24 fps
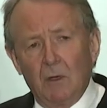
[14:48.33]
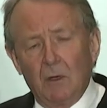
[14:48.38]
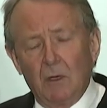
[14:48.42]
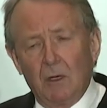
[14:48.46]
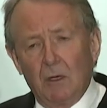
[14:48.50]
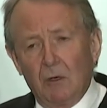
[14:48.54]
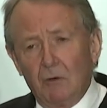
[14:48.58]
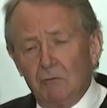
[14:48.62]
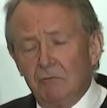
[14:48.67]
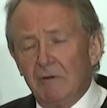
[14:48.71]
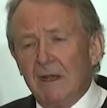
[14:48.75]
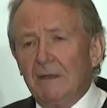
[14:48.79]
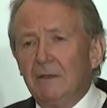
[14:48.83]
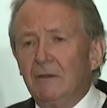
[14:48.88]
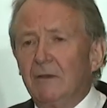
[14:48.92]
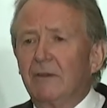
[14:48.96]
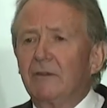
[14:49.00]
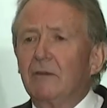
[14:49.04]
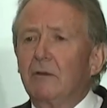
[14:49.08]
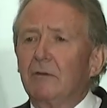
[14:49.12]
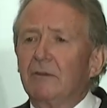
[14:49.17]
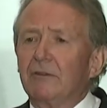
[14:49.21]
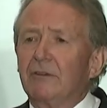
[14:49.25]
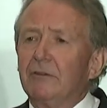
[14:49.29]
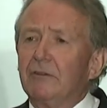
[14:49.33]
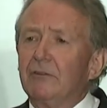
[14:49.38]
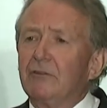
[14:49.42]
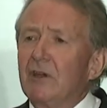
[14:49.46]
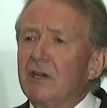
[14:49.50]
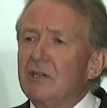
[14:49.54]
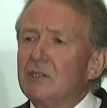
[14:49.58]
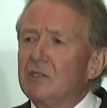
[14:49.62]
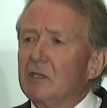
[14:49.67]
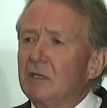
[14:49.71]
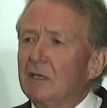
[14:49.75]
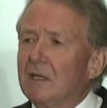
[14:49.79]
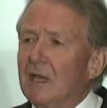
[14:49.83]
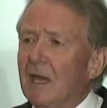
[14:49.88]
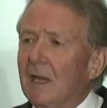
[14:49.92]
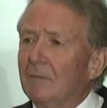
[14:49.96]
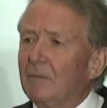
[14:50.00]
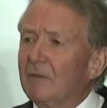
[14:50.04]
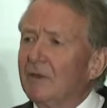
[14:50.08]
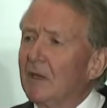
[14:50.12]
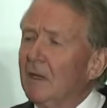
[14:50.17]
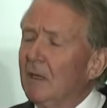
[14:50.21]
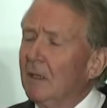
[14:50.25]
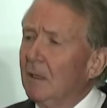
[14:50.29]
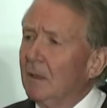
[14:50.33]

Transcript: horrendous concentration camps